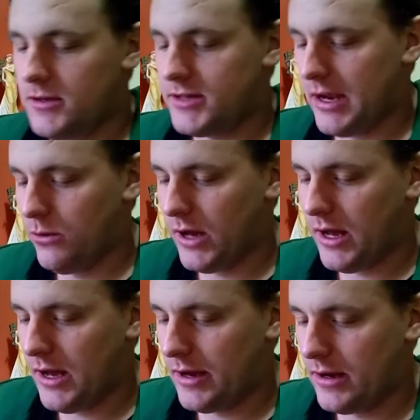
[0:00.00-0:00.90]

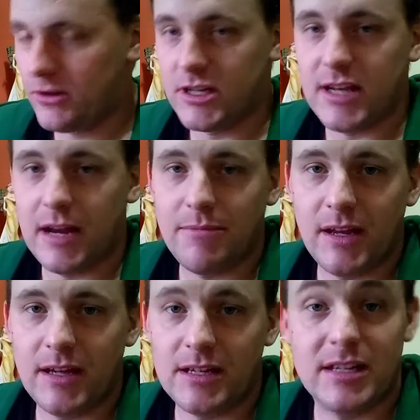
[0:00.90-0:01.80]
Zelda unlocks the same
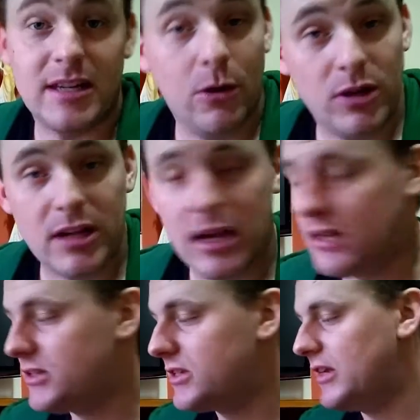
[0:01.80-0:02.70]
things as Zelda
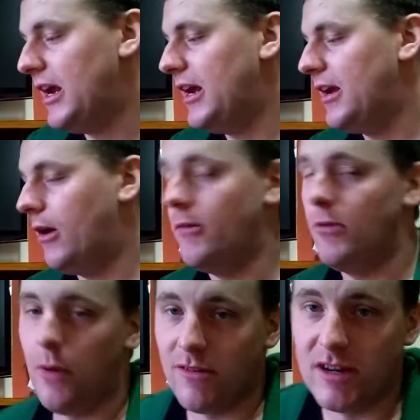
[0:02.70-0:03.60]
does in
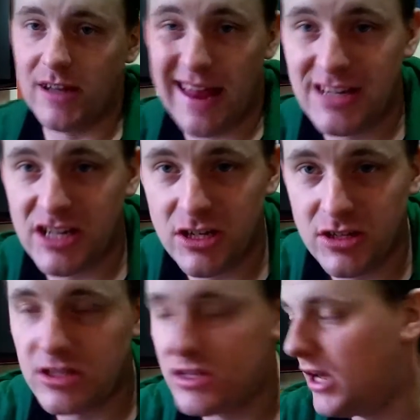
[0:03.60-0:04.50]
Hyrule Warrior
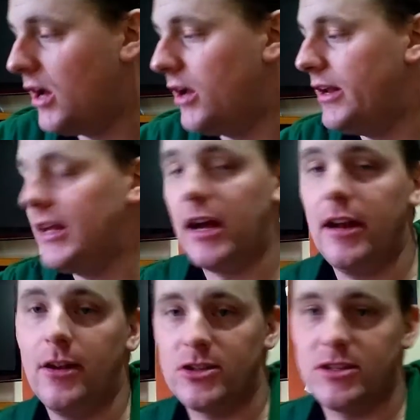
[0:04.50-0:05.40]
Legends. Link
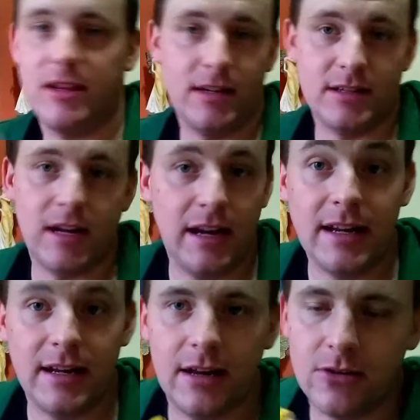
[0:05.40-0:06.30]
unlocks things that
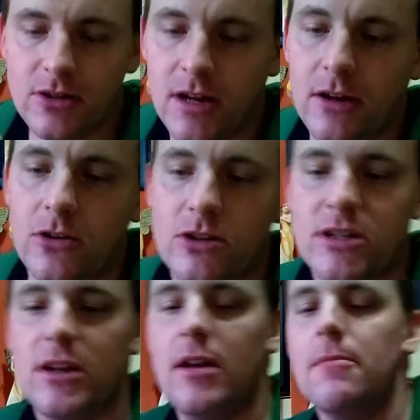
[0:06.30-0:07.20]
Link
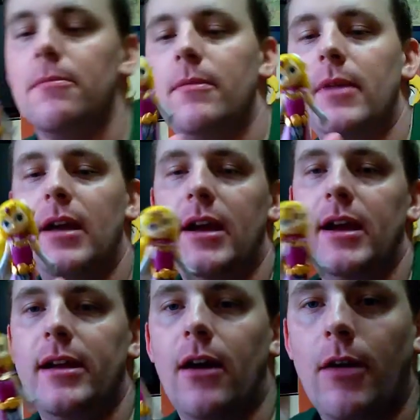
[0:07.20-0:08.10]
unlocks
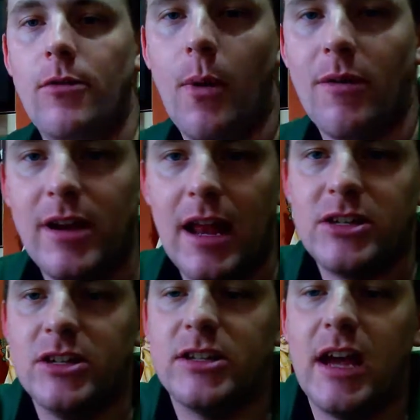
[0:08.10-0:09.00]
in Hyrule Warrior
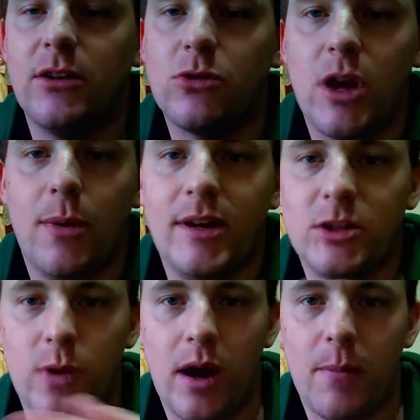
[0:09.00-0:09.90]
Legends, and also
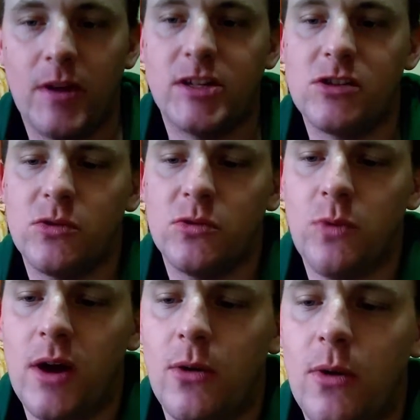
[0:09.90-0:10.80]
in Twilight Princess as
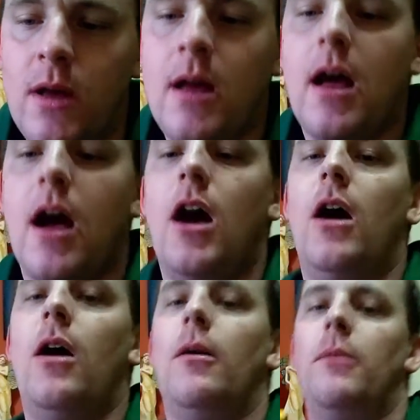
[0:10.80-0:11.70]
well.
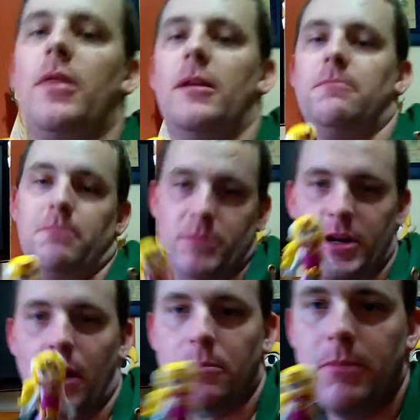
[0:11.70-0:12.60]
Whether,
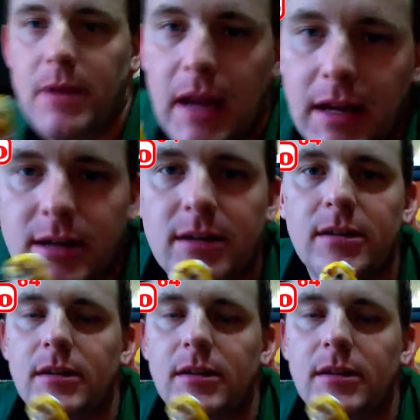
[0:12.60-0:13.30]
you know, Link,